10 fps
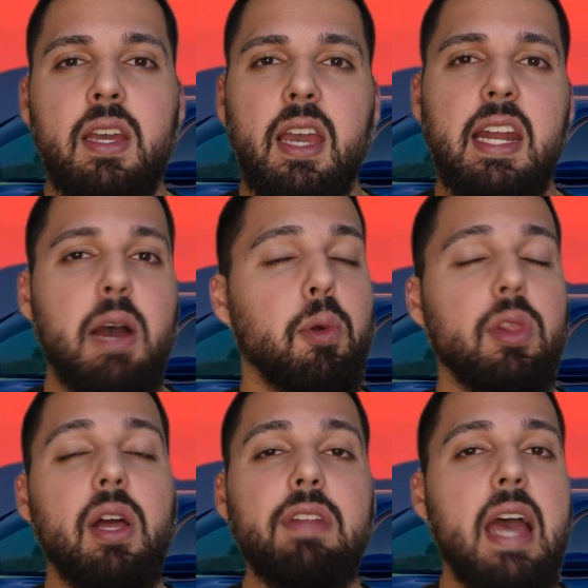and I would
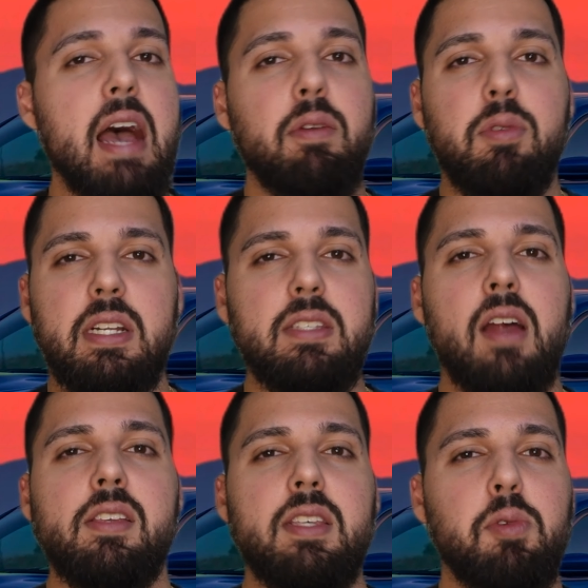love to have one. It's
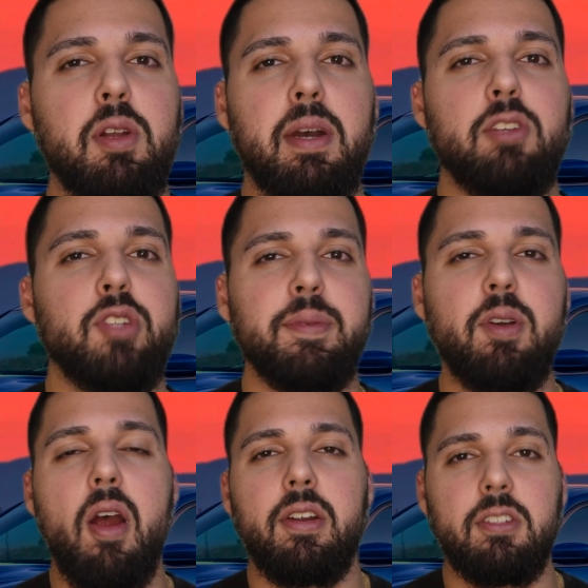honestly one of my dream
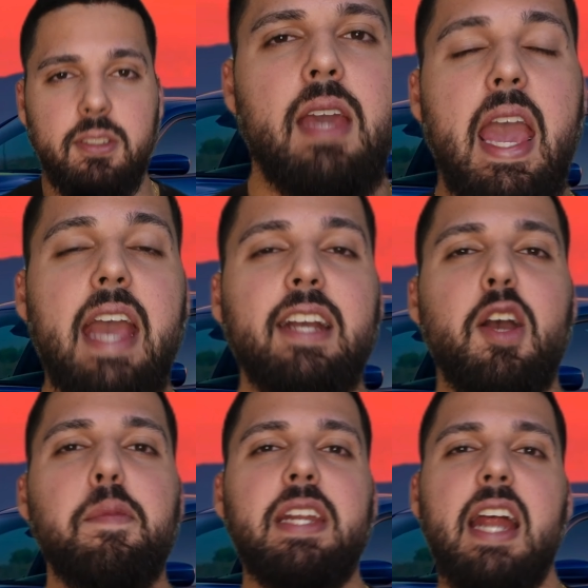cars. And
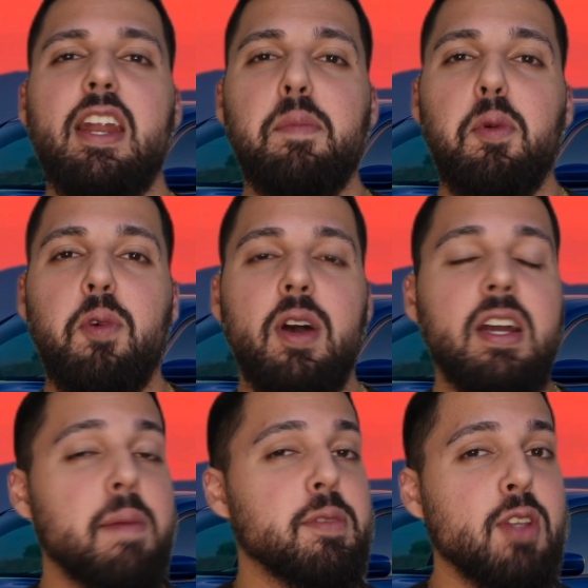coming in at number
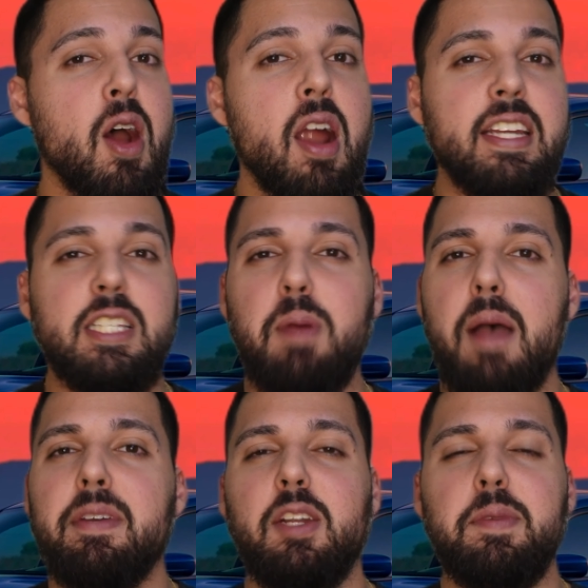1, I'm sorry, it's
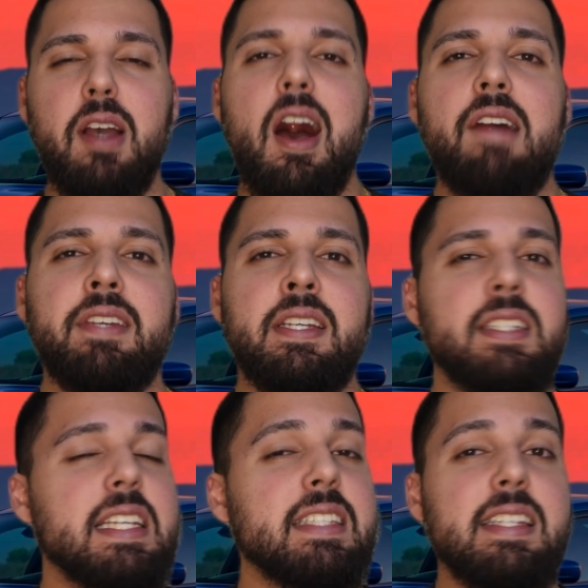probably going to be obvious, is the